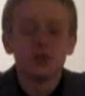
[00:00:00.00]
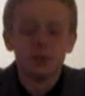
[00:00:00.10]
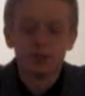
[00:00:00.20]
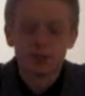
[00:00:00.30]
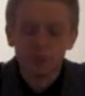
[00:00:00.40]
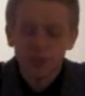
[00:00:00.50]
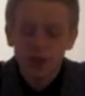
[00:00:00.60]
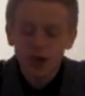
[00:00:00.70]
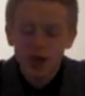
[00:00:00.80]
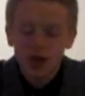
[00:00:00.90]
News.
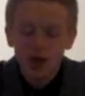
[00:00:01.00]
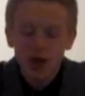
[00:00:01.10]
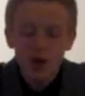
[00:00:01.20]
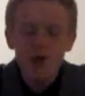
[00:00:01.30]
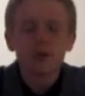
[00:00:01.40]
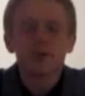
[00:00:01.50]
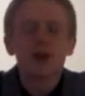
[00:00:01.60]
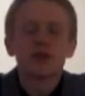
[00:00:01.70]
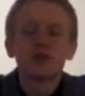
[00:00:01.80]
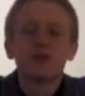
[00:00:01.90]
Tonight we have a
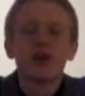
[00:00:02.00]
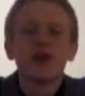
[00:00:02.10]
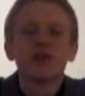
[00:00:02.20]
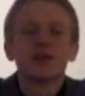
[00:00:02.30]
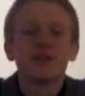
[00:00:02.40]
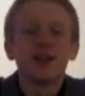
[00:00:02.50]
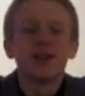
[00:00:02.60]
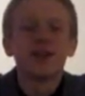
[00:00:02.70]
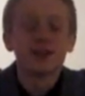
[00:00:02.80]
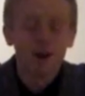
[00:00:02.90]
special report on the
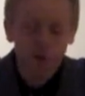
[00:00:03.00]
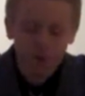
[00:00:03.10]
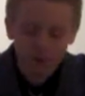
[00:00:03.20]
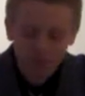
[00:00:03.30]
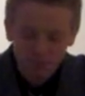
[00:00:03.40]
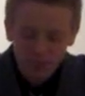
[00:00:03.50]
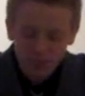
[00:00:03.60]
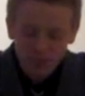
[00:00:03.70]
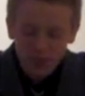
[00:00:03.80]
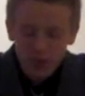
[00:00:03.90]
Confederate Government.
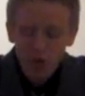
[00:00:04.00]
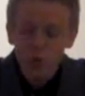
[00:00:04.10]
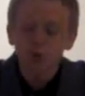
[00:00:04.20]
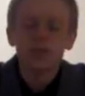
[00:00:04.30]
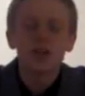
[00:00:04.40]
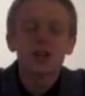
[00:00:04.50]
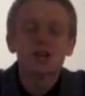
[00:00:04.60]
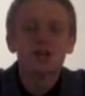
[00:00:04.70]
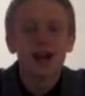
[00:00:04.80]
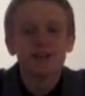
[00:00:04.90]
We will discuss
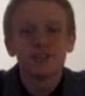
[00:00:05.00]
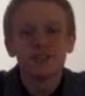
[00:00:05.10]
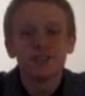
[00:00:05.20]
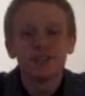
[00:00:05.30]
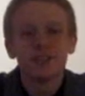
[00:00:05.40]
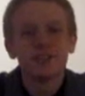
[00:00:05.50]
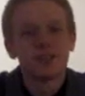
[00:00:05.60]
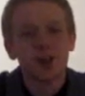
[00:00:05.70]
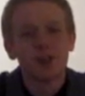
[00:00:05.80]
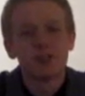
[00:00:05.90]
their Constitution,
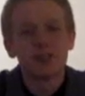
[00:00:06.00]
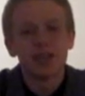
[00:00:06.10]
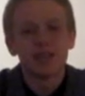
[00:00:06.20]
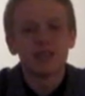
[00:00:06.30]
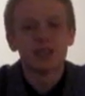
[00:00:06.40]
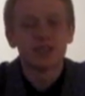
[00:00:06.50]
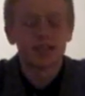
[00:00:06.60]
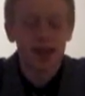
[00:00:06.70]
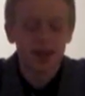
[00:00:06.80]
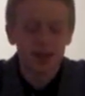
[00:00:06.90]
Jefferson Davis and his
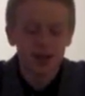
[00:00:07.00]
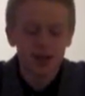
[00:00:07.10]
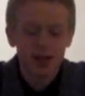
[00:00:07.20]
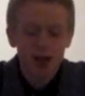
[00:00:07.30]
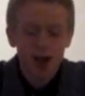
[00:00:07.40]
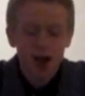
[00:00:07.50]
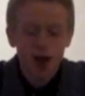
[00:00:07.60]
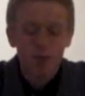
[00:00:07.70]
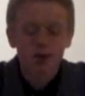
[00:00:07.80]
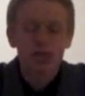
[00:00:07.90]
cabinet,
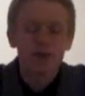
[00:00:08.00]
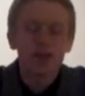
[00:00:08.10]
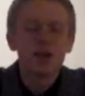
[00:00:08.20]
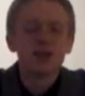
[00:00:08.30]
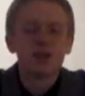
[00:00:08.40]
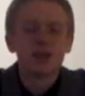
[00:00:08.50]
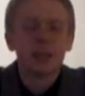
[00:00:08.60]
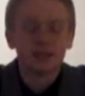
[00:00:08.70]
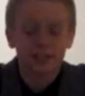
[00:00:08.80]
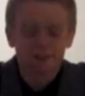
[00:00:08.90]
amongst many other
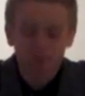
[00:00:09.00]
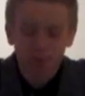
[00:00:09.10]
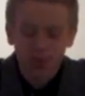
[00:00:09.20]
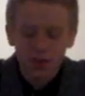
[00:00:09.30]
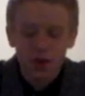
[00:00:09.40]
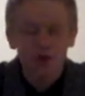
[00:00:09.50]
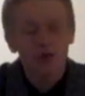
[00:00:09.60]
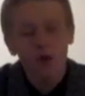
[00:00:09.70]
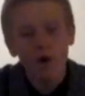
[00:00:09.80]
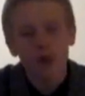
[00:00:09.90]
things. Of
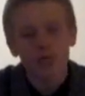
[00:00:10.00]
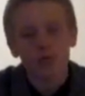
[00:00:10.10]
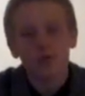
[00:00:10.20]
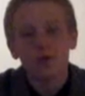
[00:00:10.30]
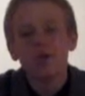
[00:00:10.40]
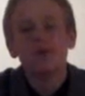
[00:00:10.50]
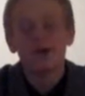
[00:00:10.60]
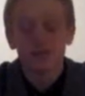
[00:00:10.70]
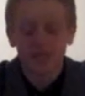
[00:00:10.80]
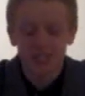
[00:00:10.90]
course, we will be
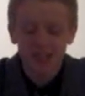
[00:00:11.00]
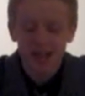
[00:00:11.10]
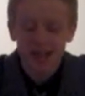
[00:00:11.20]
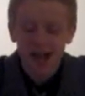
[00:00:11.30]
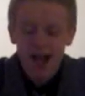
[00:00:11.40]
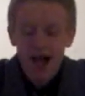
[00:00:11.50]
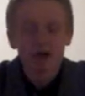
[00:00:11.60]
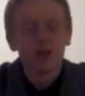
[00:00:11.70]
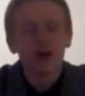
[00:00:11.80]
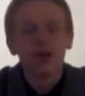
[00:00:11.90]
able to see
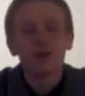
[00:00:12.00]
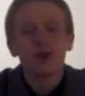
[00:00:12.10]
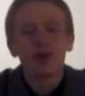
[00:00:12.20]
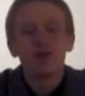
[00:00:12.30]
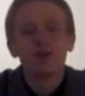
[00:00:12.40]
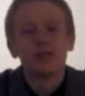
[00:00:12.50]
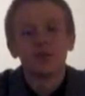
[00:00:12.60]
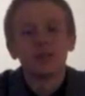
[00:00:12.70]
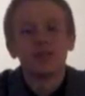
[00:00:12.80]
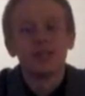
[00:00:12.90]
how flawed their government
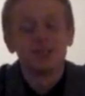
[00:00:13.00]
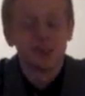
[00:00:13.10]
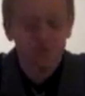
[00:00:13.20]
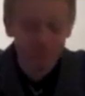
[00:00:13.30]
truly is.